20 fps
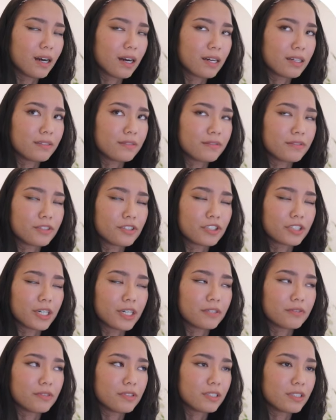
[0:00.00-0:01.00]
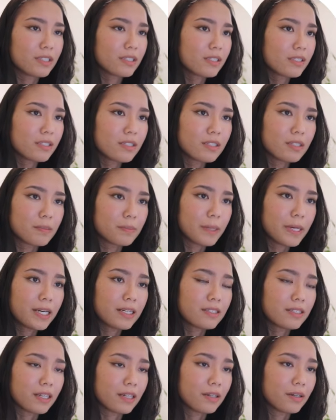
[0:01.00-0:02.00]
I've tried resistance
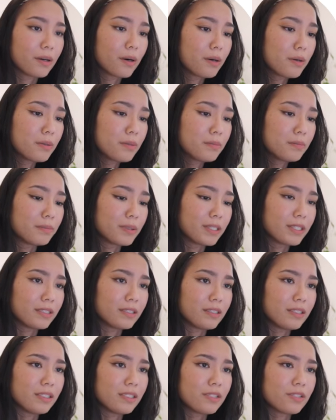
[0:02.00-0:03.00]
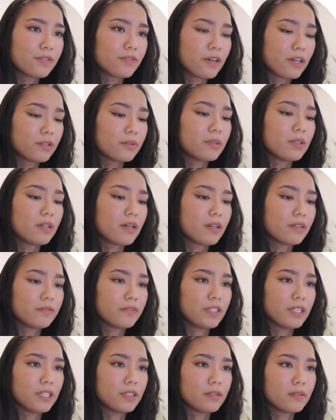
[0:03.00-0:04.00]
bands at home, but these follow along
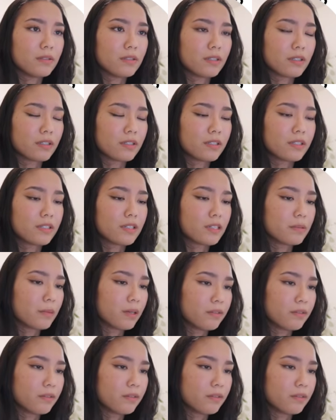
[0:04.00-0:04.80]
videos are still my